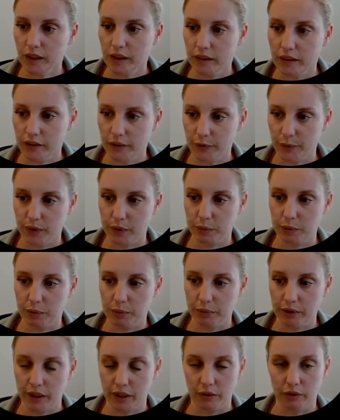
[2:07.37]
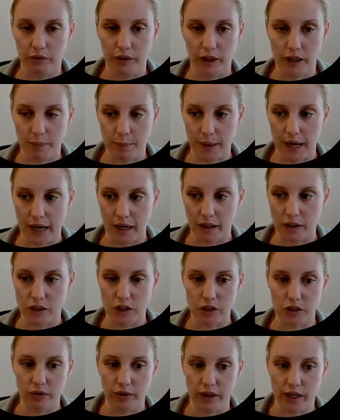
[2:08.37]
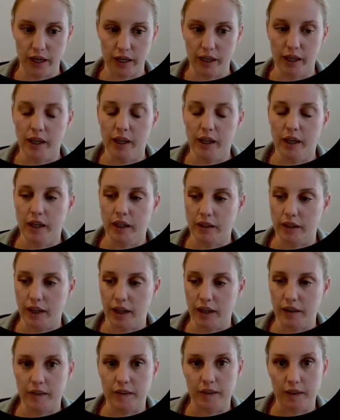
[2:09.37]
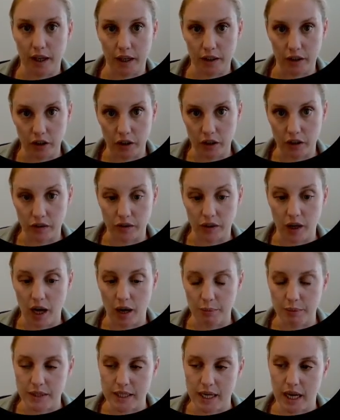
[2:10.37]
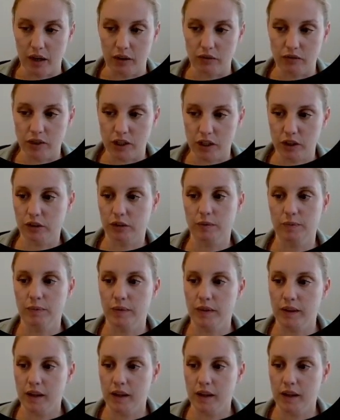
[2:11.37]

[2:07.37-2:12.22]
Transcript: This one will bring it right back to a nice centered top-down view.